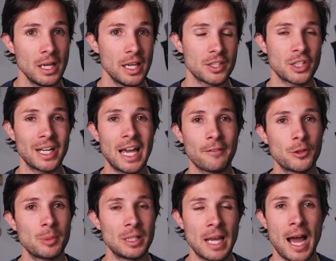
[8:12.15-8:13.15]
it's going to have to
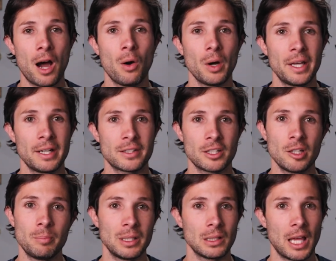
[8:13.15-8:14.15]
be now and it's going
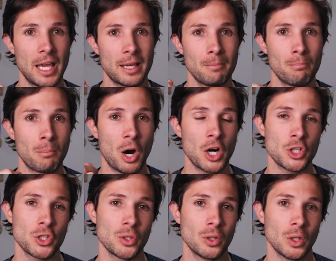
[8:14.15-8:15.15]
to be like
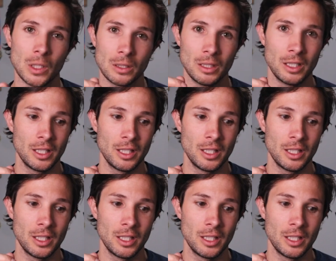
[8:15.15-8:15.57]
marginal